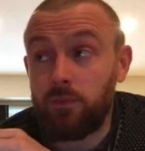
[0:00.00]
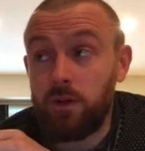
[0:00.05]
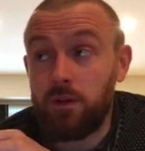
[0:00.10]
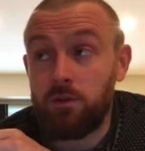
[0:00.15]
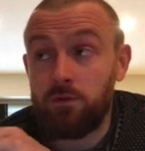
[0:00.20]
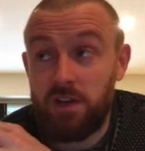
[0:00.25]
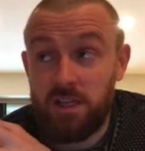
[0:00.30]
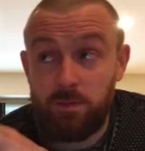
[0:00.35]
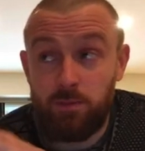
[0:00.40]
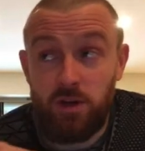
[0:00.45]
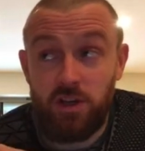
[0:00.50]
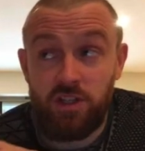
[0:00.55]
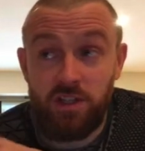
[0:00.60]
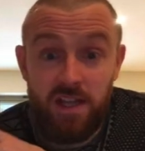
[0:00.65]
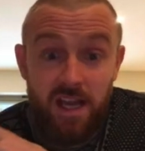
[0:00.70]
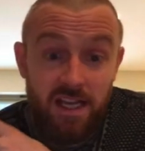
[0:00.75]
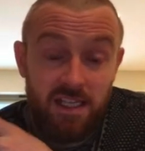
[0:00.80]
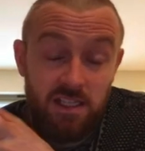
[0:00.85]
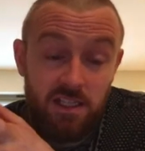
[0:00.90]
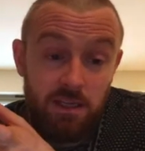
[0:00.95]
the respiration,
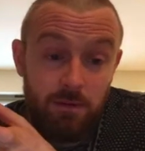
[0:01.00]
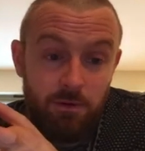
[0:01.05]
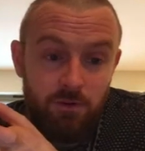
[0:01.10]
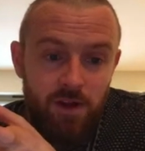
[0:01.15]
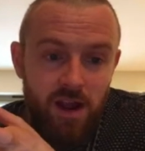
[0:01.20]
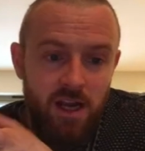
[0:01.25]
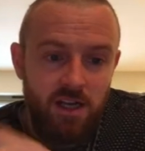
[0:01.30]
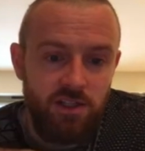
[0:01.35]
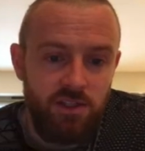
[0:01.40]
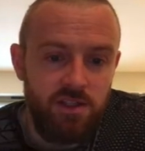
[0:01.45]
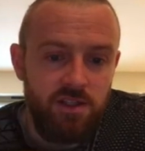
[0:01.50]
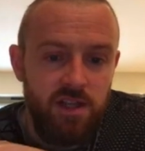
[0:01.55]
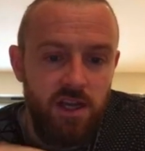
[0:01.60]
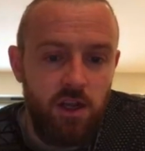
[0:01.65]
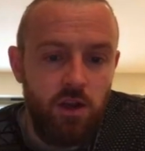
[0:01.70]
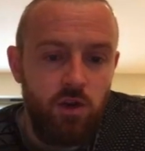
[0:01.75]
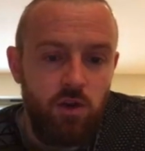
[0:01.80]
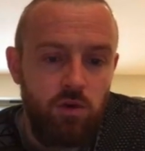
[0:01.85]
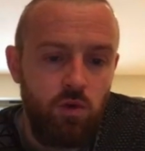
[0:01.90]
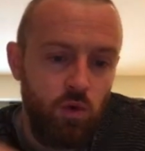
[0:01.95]
the exothermic reactions
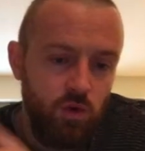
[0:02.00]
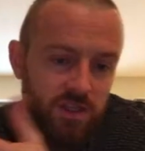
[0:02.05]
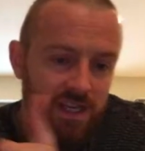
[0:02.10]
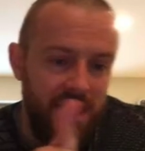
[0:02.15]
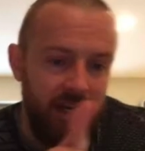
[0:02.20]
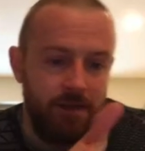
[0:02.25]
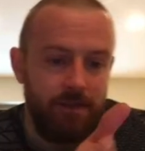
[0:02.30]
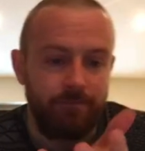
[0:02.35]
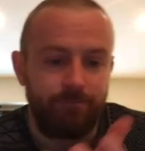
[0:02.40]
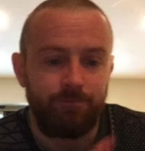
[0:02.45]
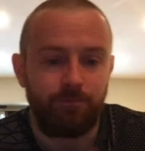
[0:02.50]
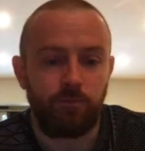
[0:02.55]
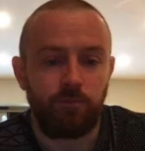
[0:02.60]
that cause heat.